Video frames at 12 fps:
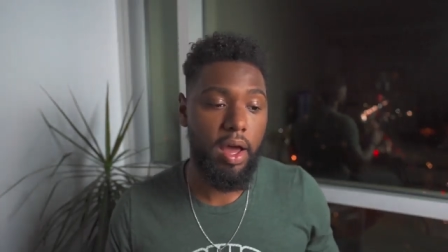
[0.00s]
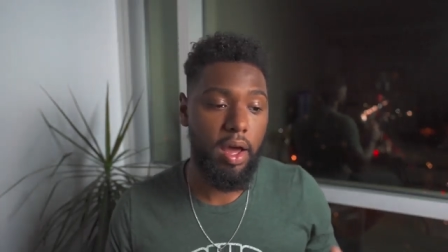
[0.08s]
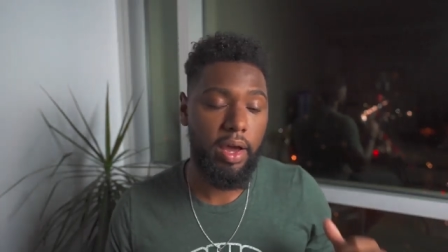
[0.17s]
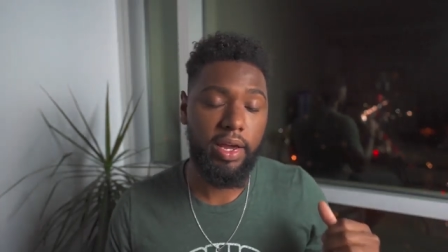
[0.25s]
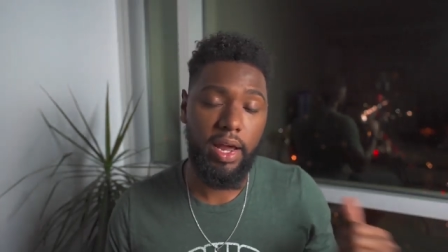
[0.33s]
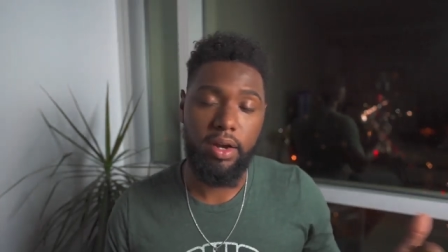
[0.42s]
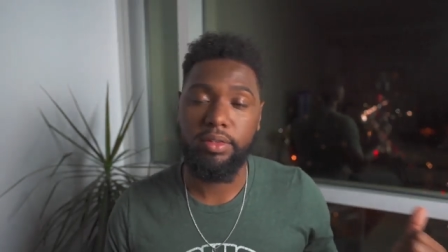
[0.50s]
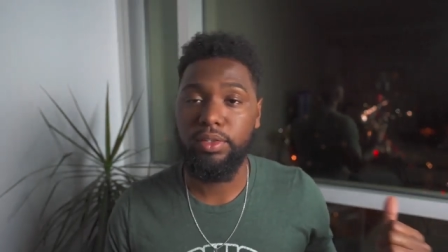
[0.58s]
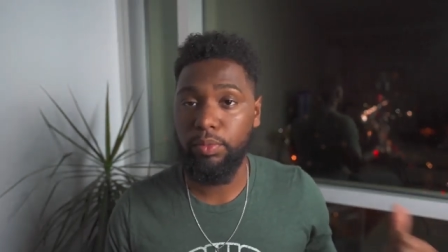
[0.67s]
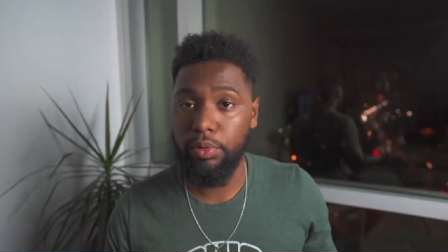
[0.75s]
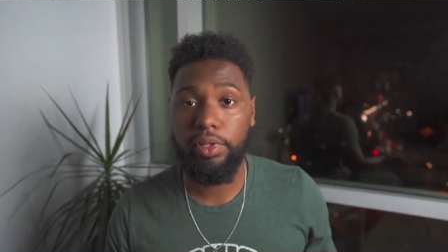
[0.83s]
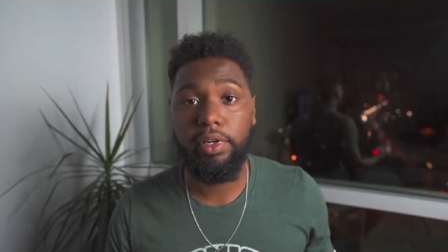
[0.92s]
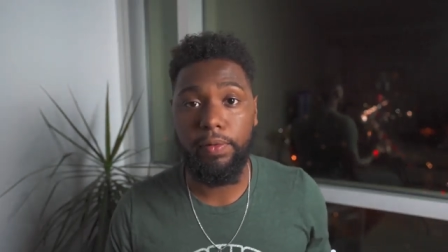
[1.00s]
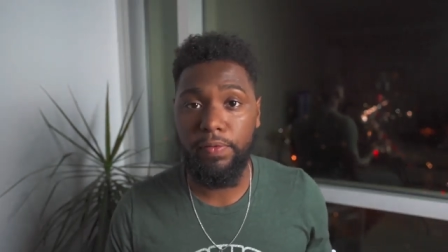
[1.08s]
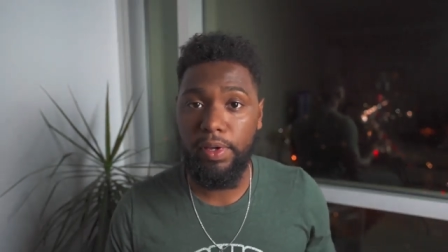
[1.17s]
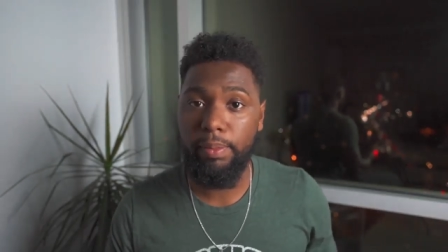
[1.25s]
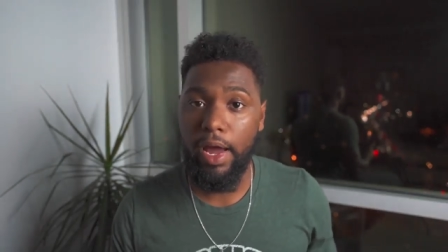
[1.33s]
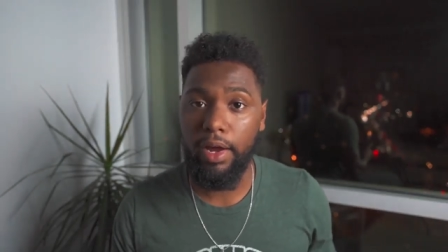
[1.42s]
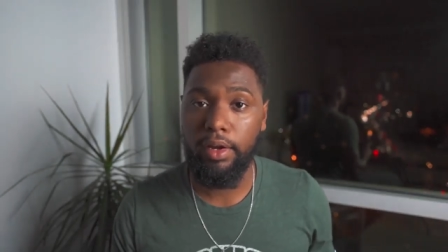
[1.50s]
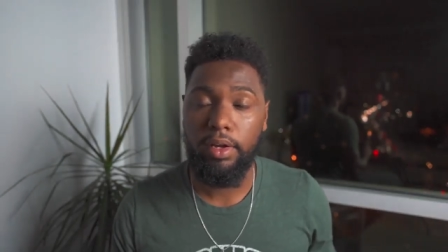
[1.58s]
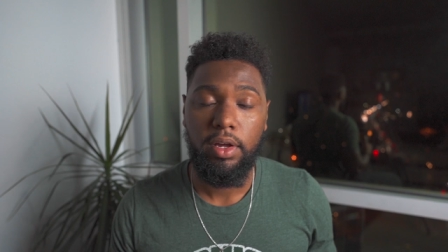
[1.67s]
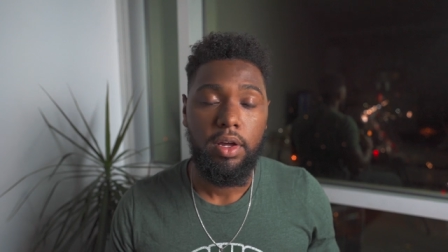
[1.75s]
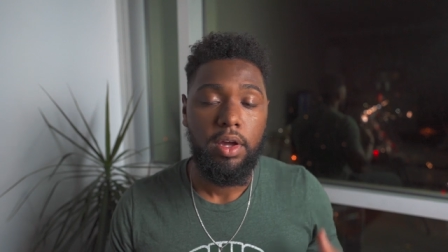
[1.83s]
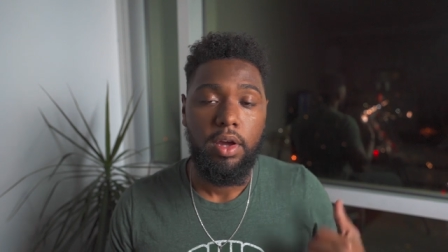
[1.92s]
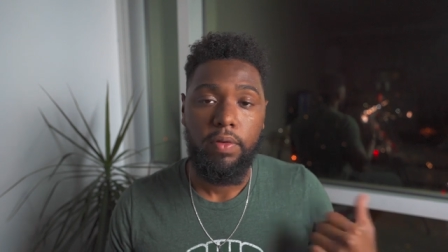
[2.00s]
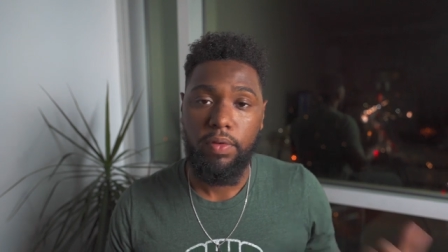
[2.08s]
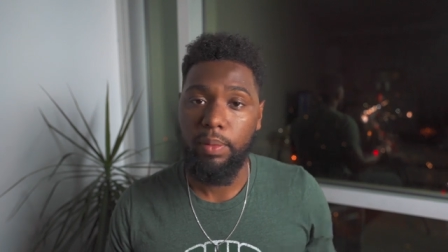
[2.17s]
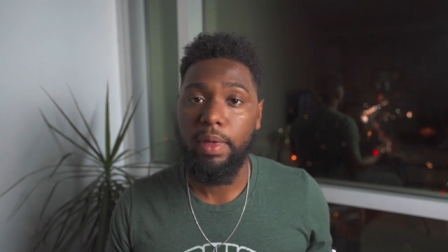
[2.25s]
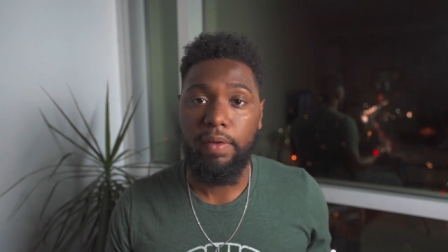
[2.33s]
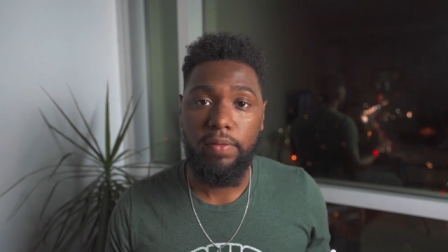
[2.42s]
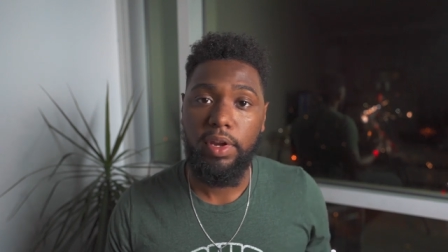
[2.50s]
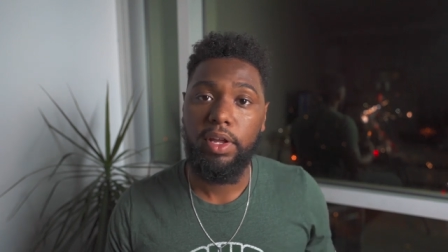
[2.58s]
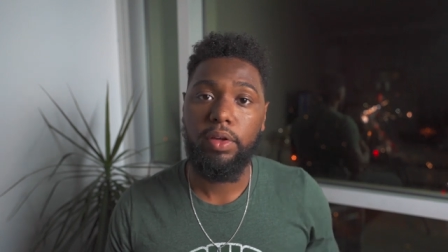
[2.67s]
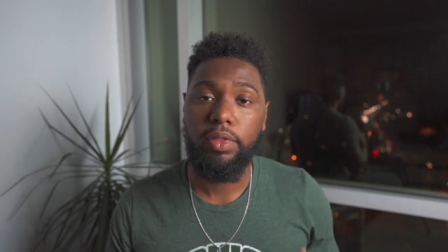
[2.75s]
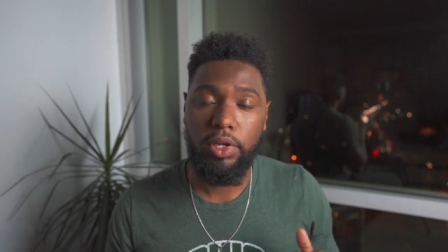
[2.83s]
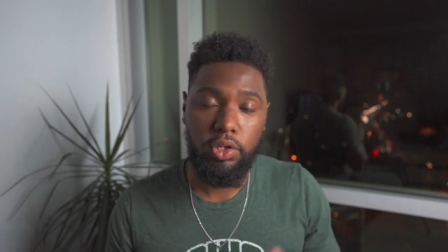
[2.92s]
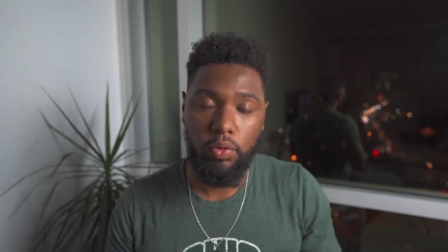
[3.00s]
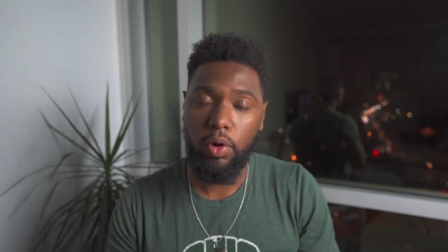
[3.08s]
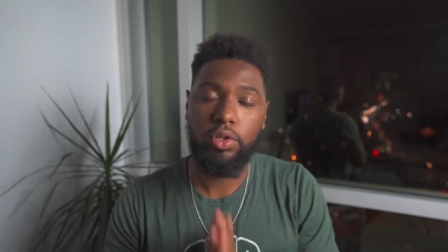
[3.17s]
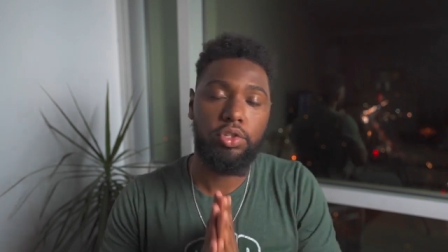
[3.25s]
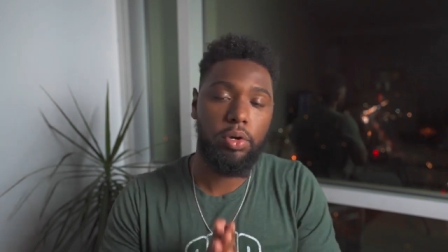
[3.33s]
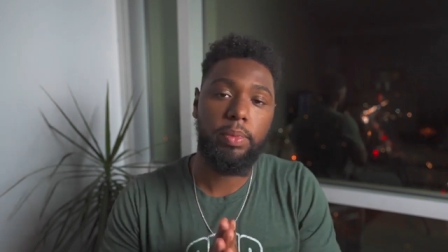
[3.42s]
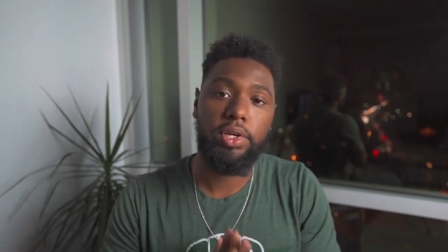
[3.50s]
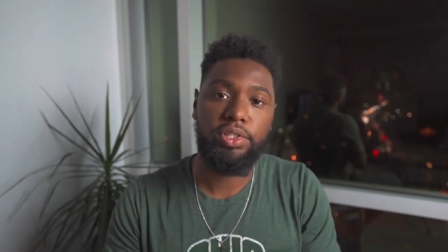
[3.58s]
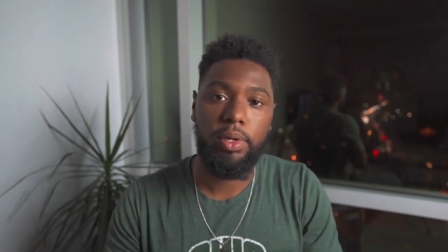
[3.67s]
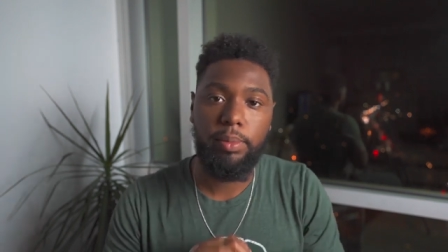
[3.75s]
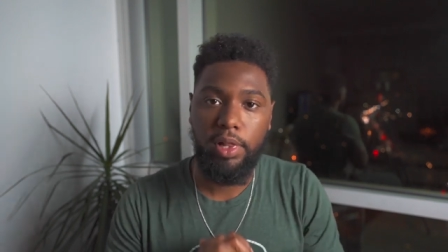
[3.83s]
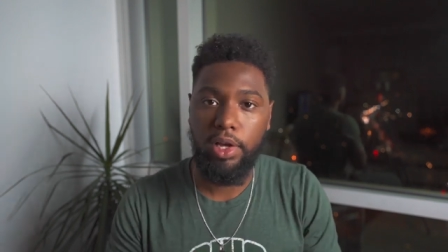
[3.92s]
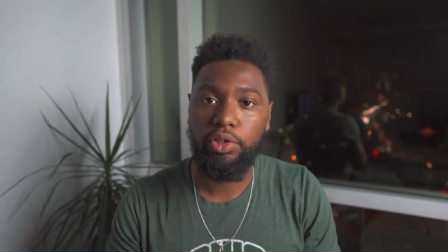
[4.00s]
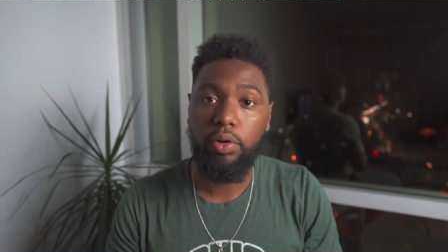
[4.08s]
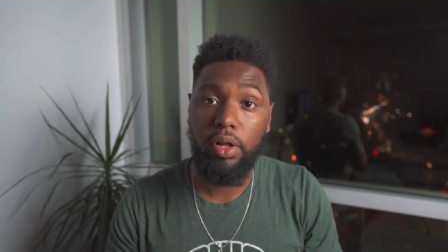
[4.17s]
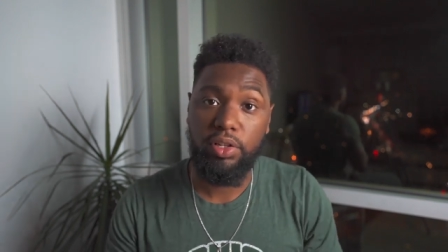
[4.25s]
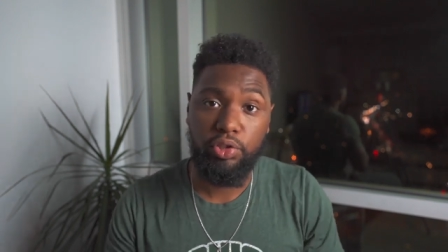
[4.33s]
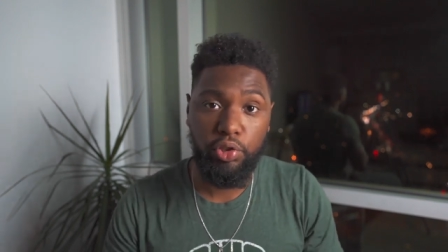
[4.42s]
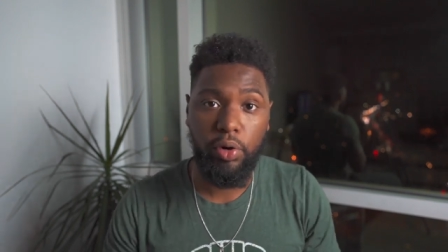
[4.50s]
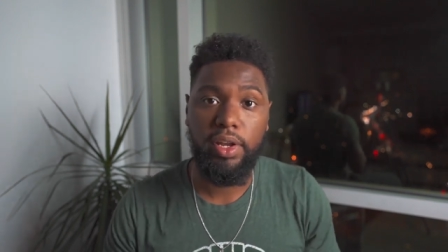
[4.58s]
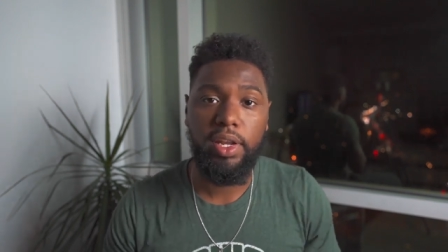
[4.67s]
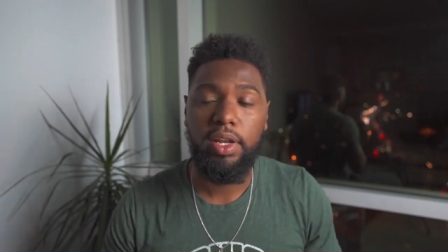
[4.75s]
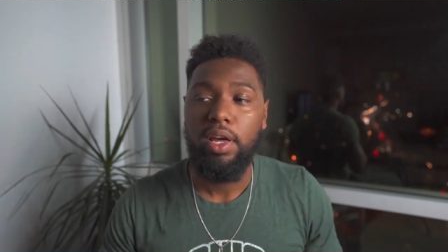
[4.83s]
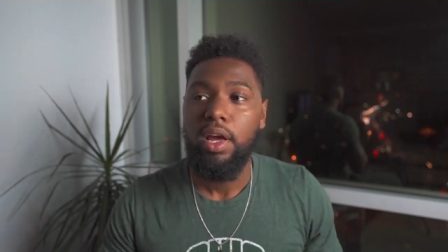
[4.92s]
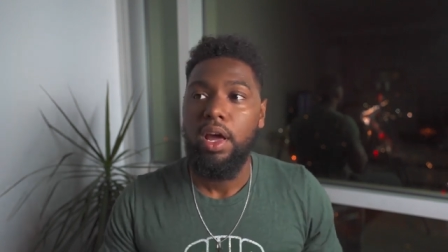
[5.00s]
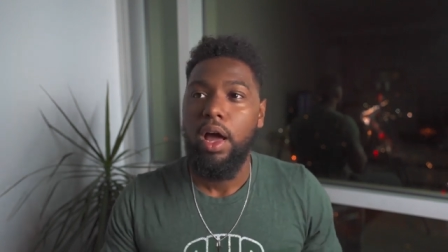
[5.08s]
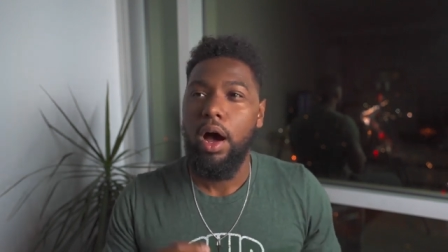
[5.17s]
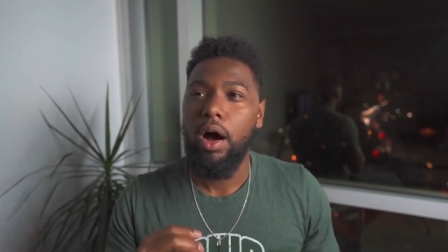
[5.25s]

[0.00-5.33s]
I got some really good feedback from that video. Thank you all so much. I'm glad you all enjoyed it.